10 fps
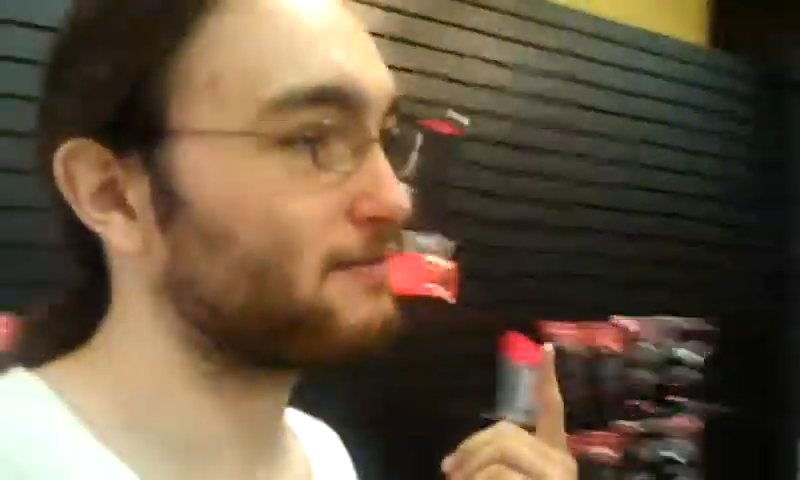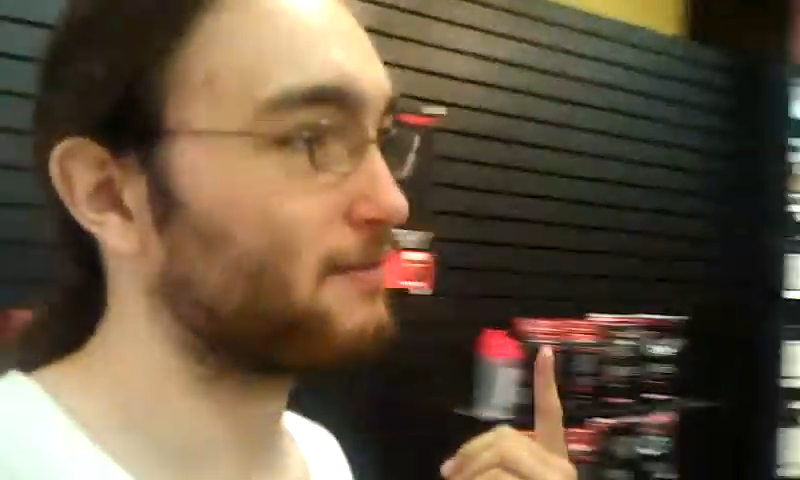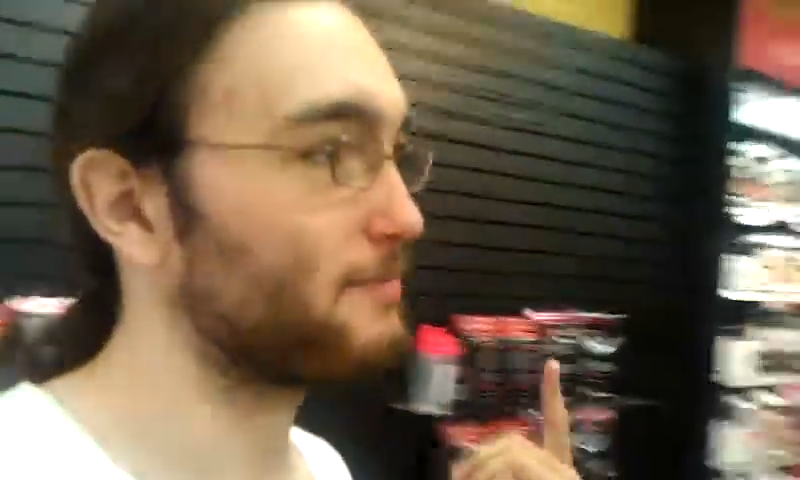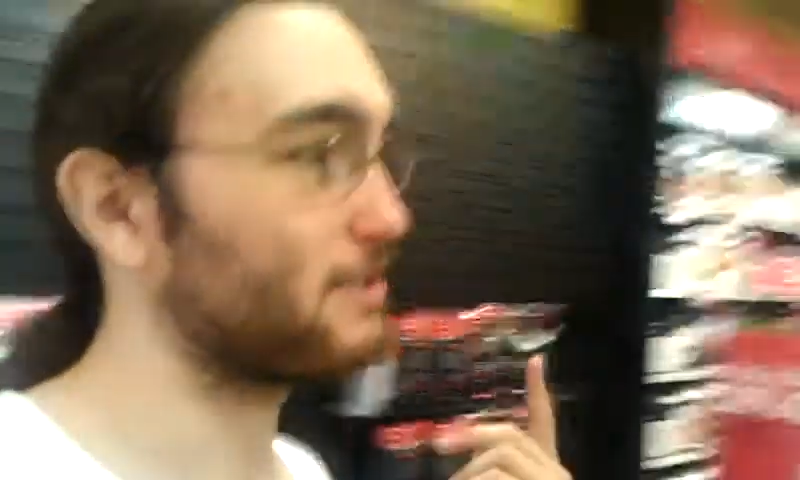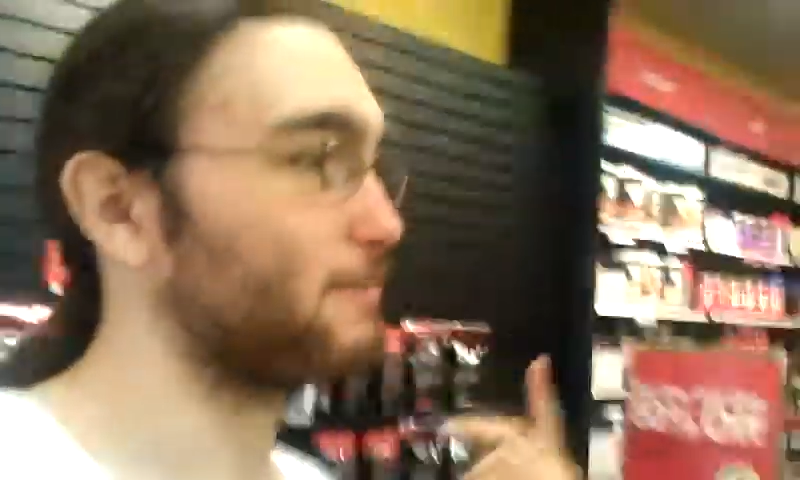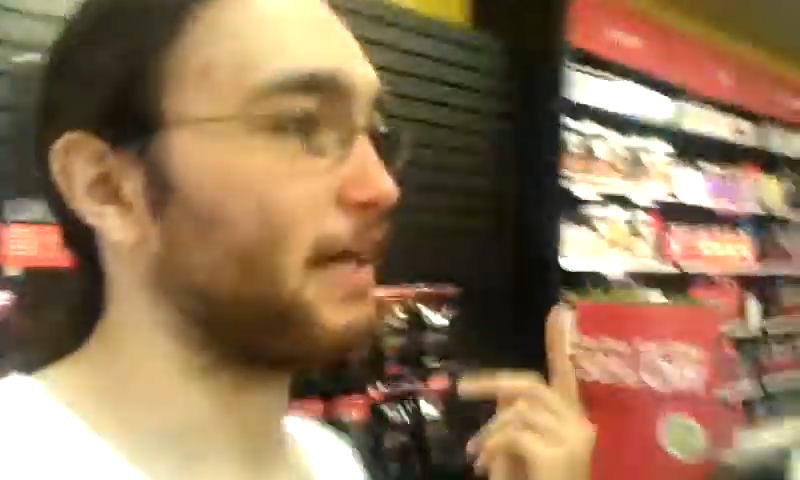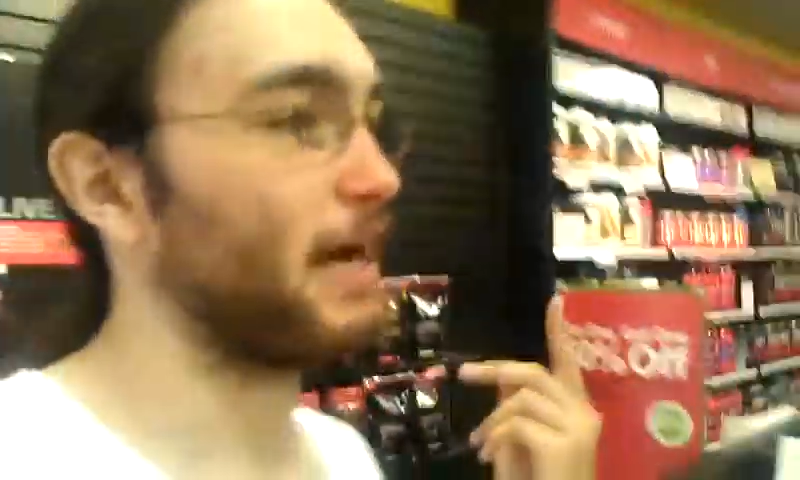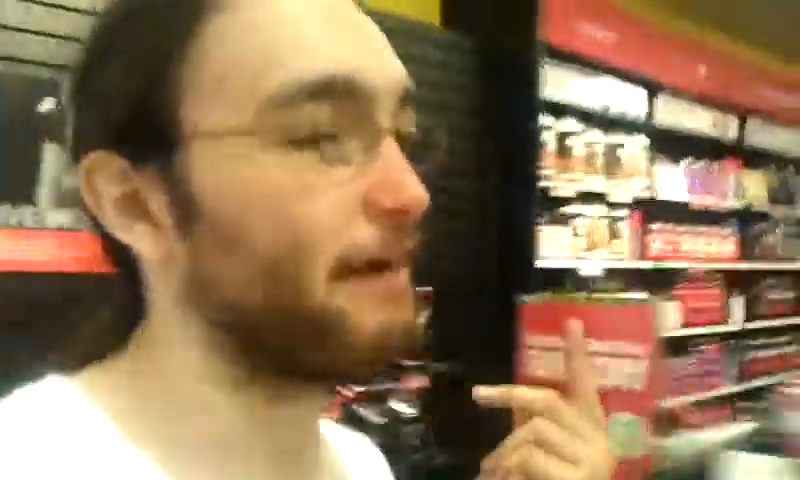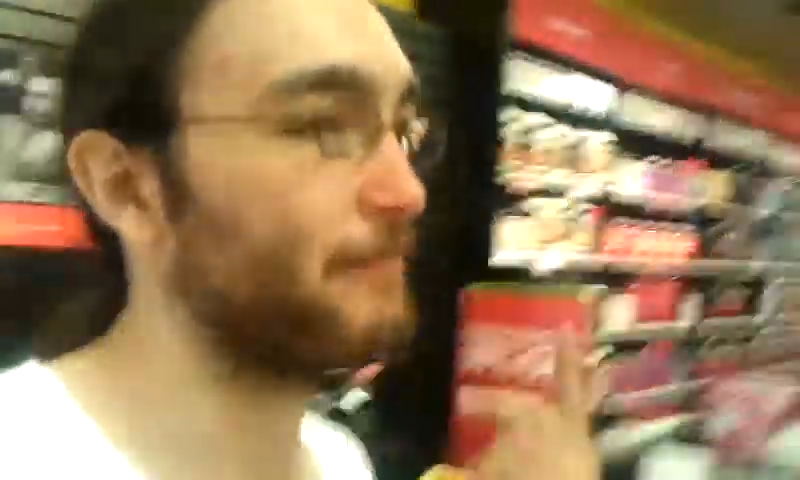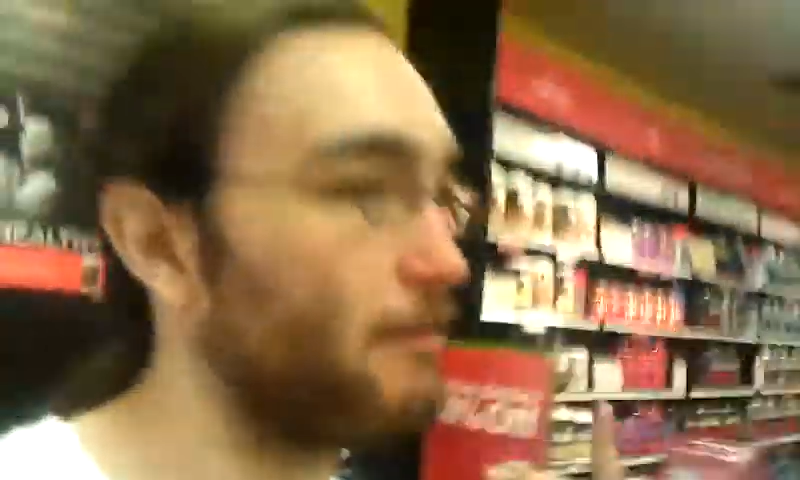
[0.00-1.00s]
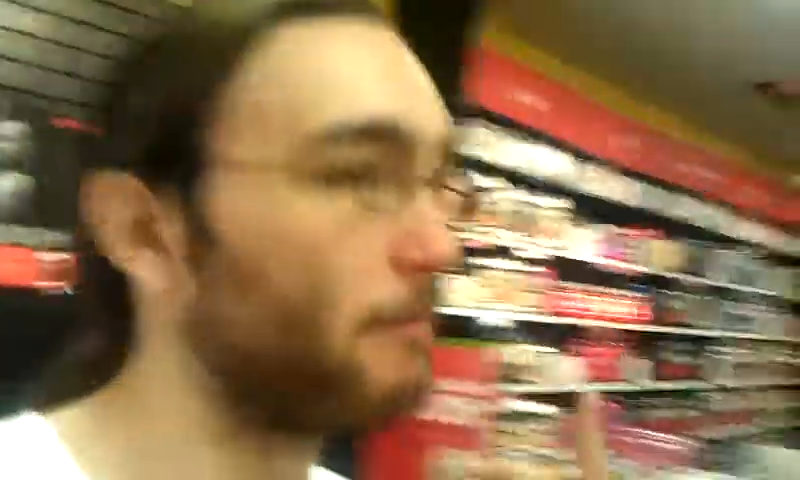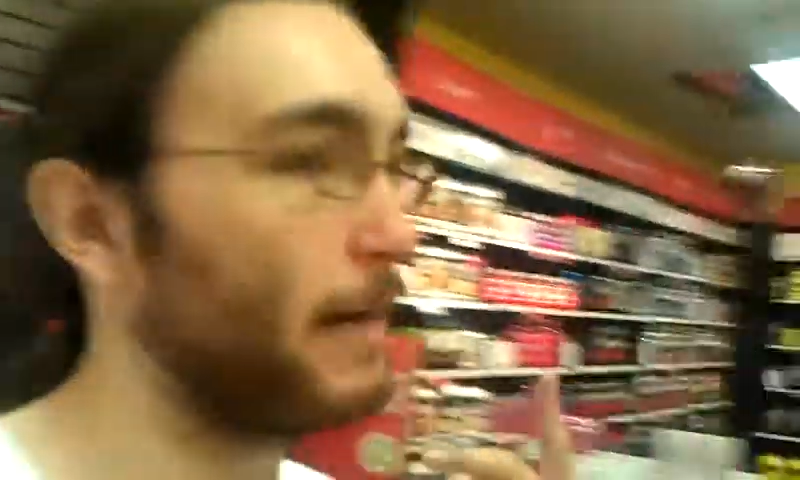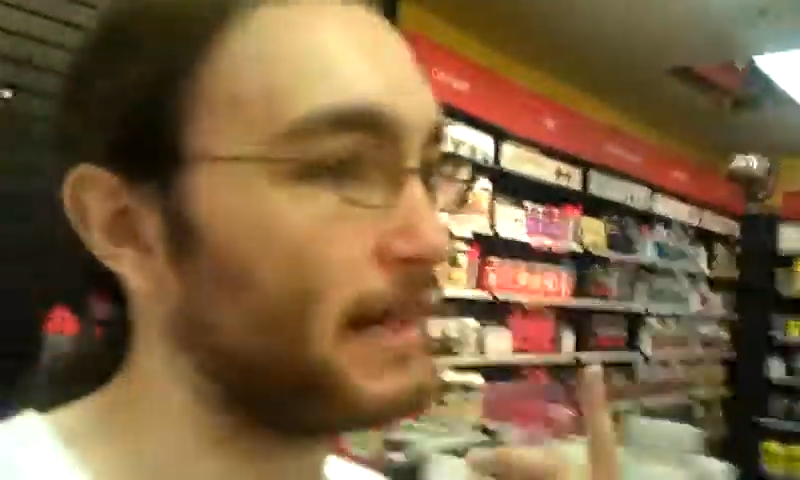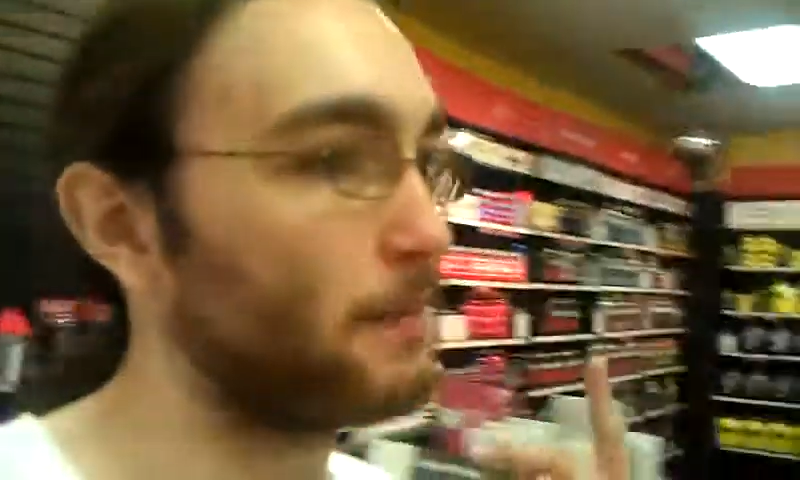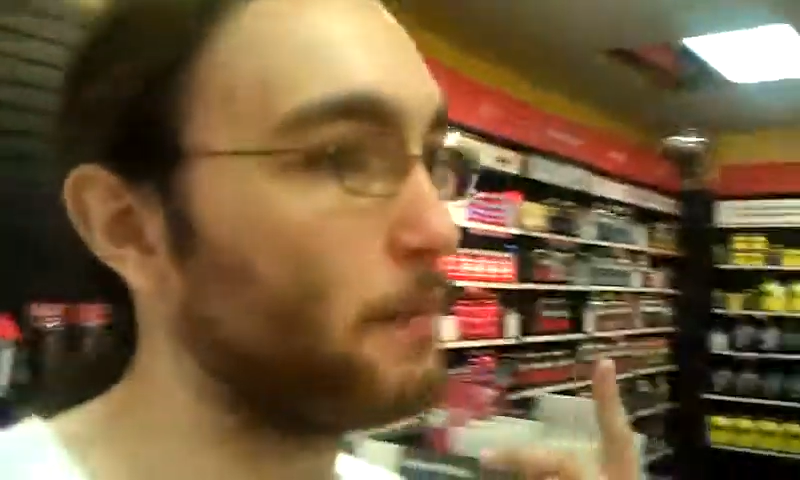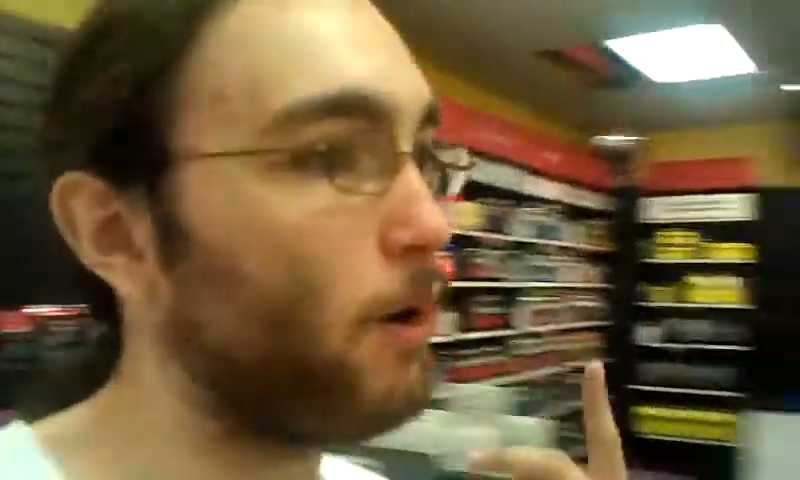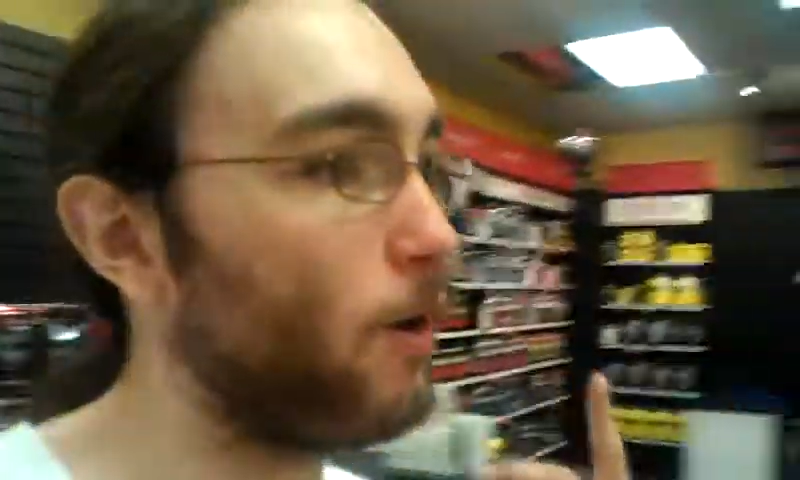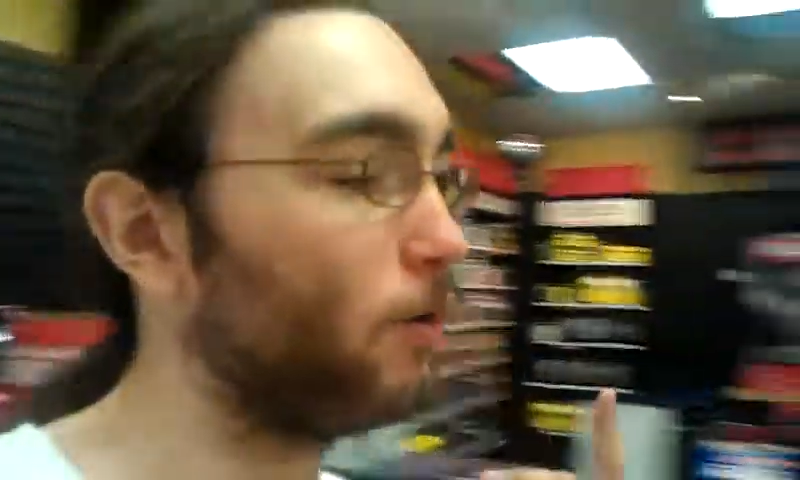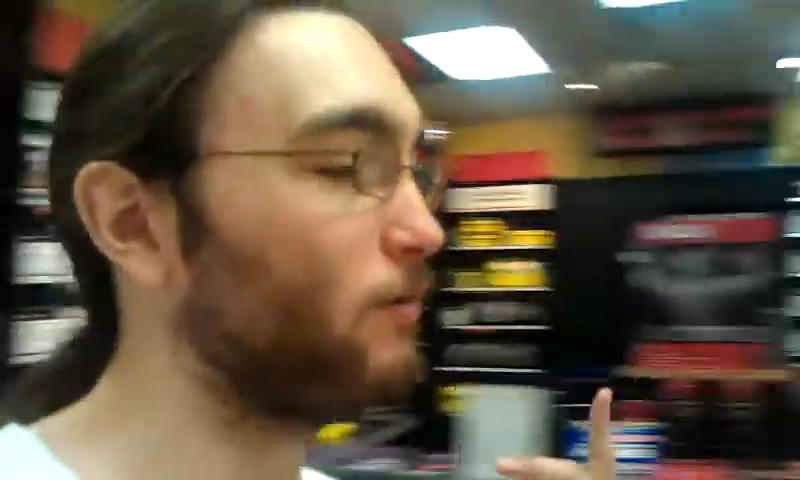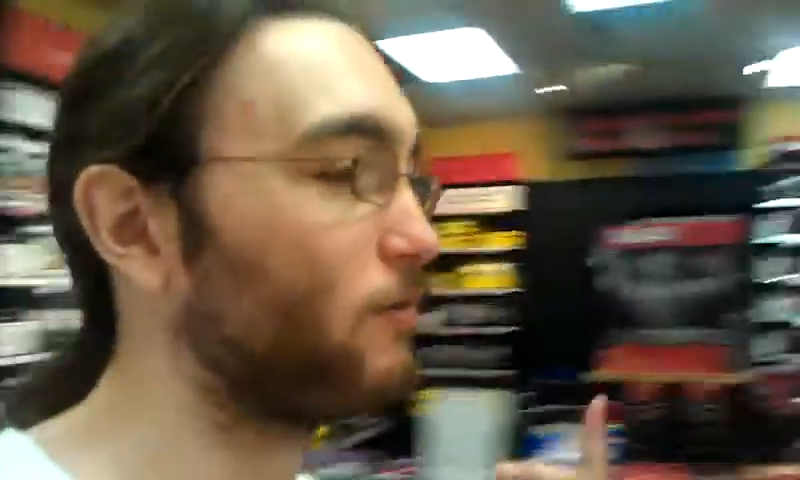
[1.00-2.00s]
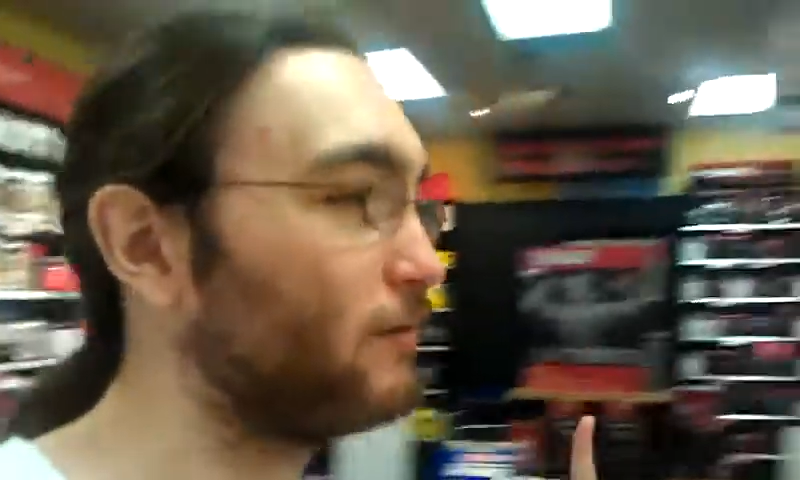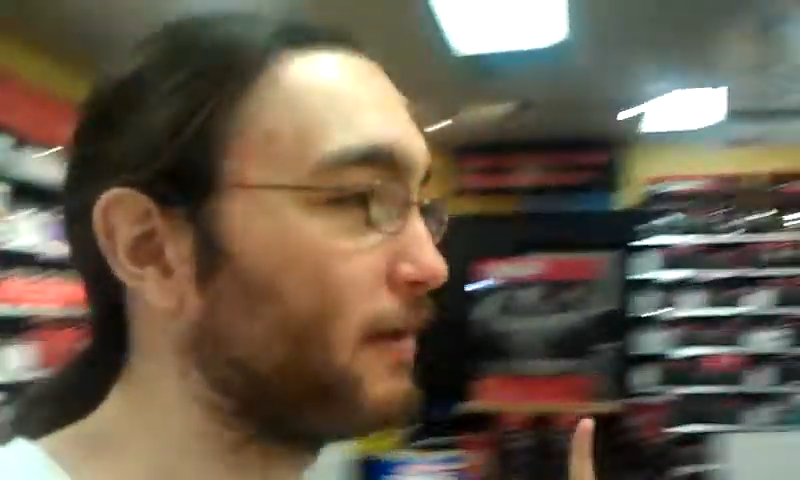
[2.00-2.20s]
from some guy I've never met at the mall.